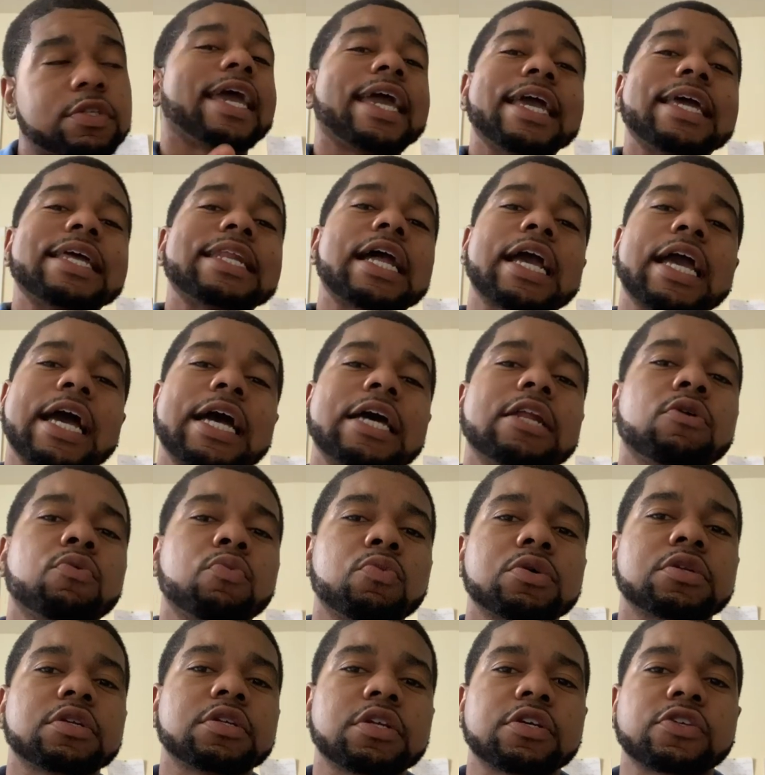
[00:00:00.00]
And I kind of
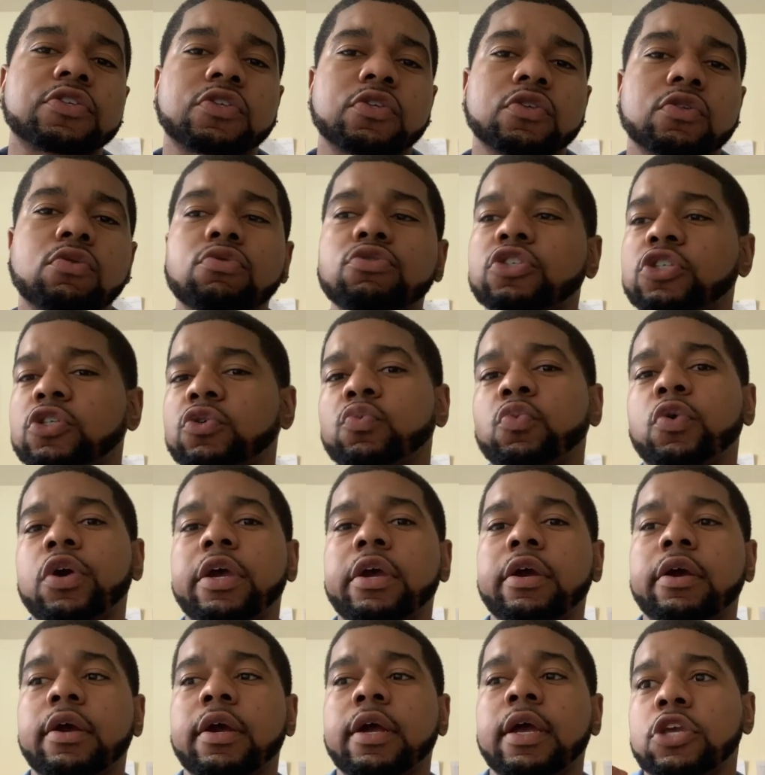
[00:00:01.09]
wanted a solution
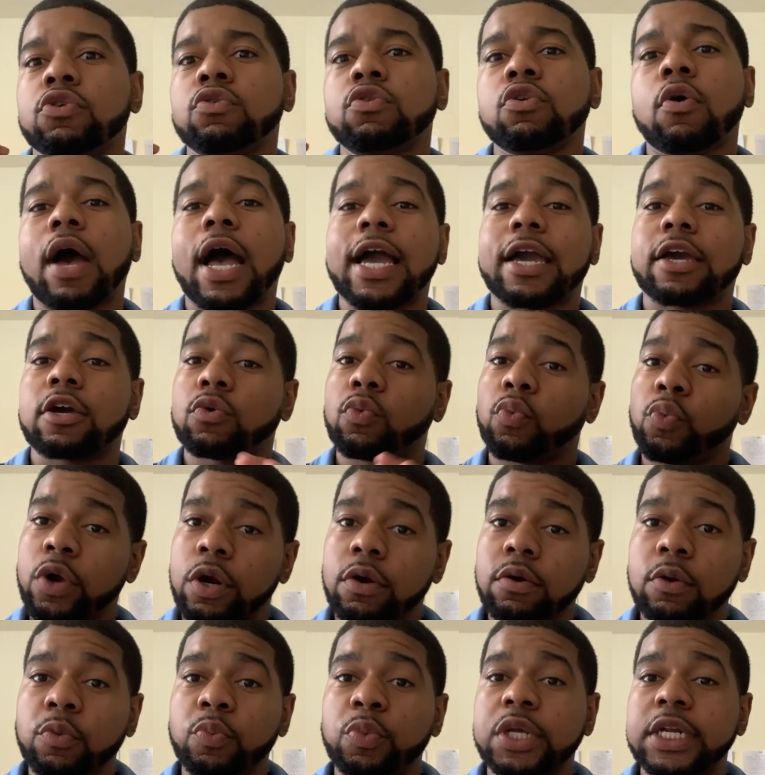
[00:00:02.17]
where, you know, I could
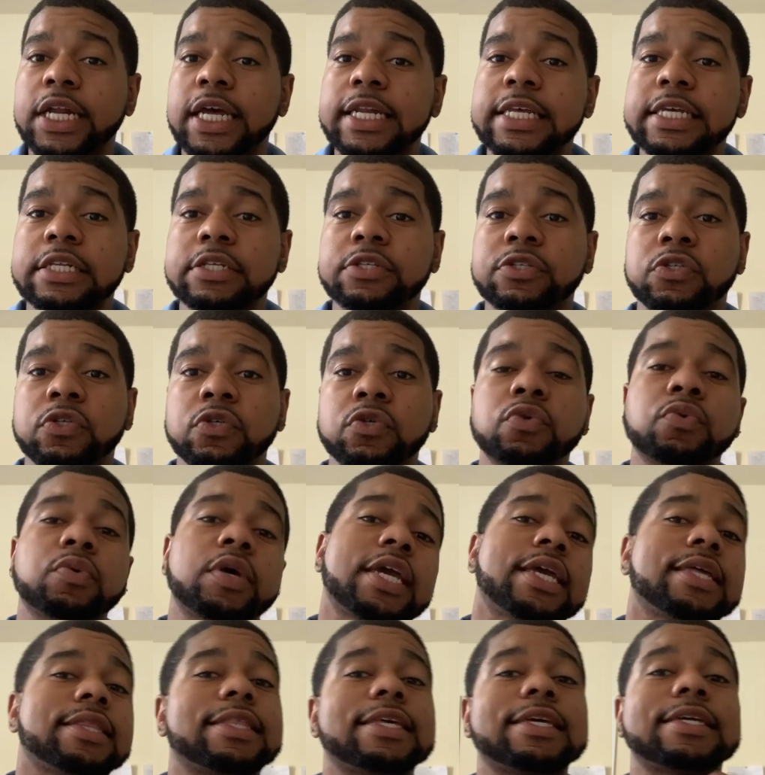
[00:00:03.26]
wear them when I needed to
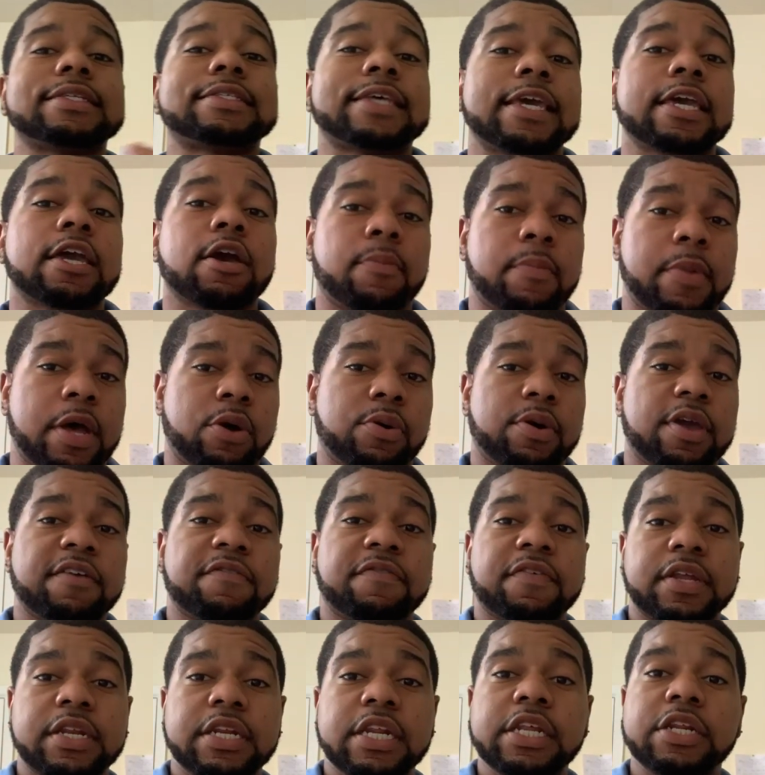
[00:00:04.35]
and then take them out if
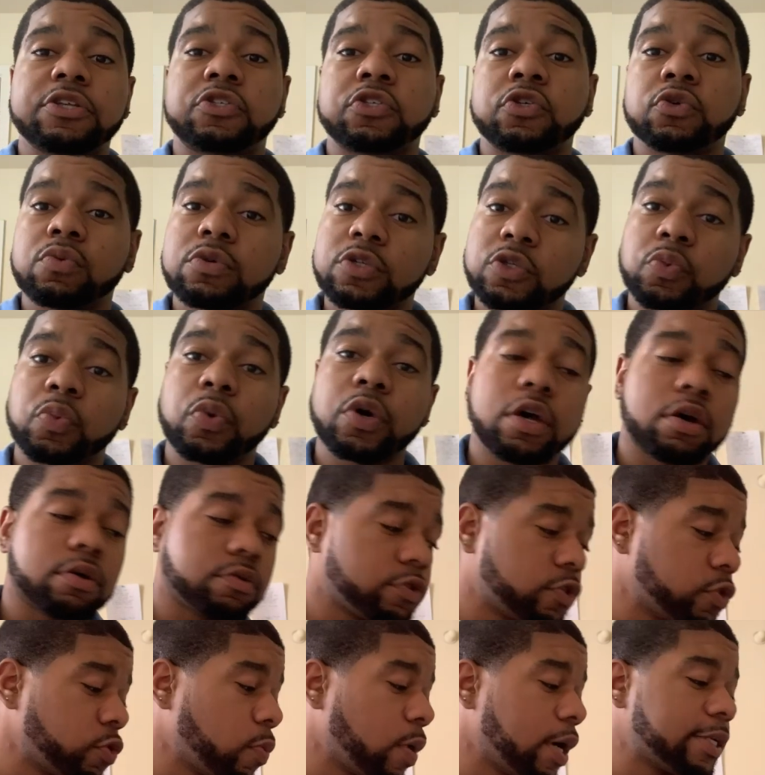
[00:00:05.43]
I needed to as well.
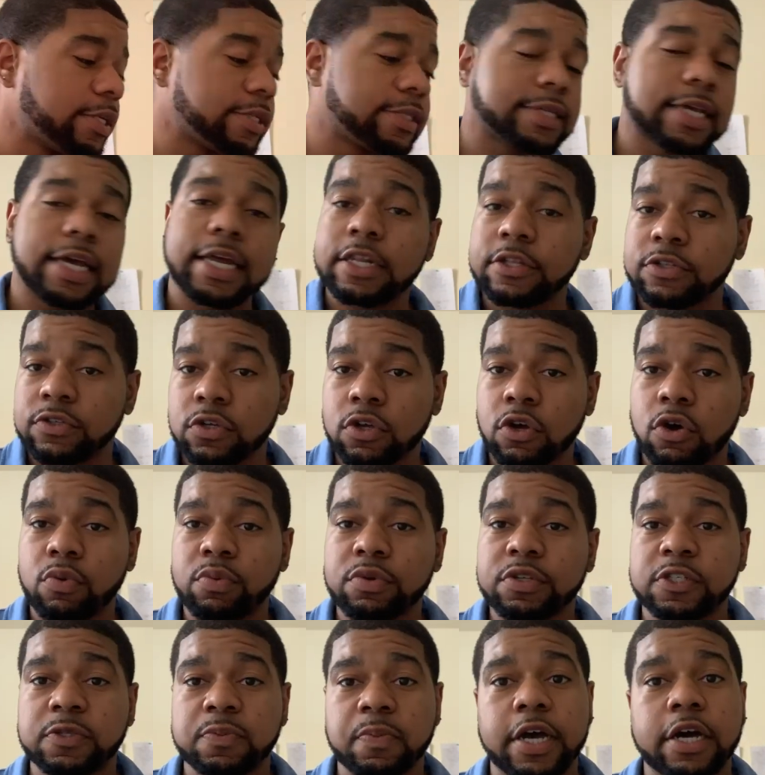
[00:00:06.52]
So I decided to go
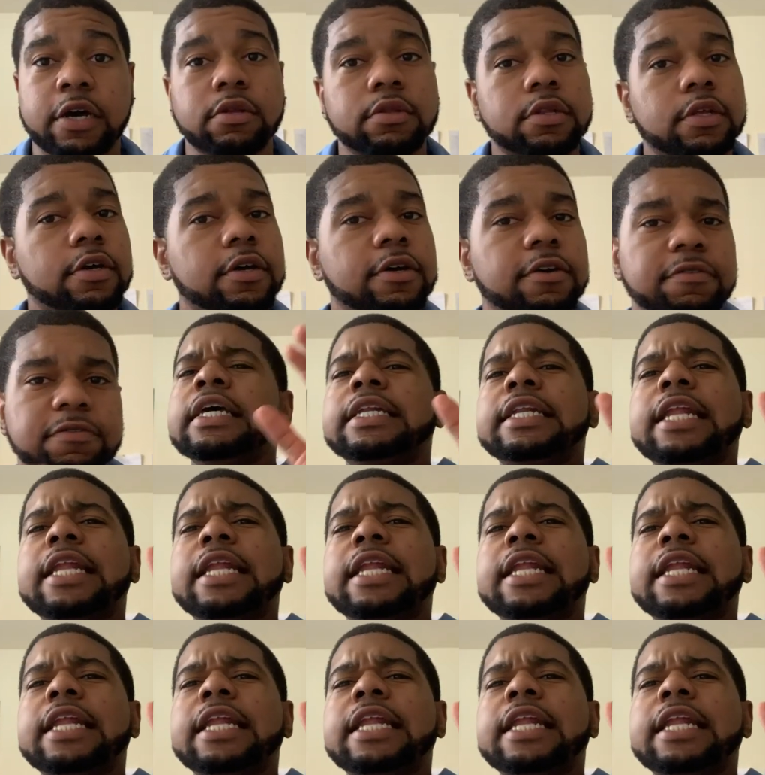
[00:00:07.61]
with Smilelove.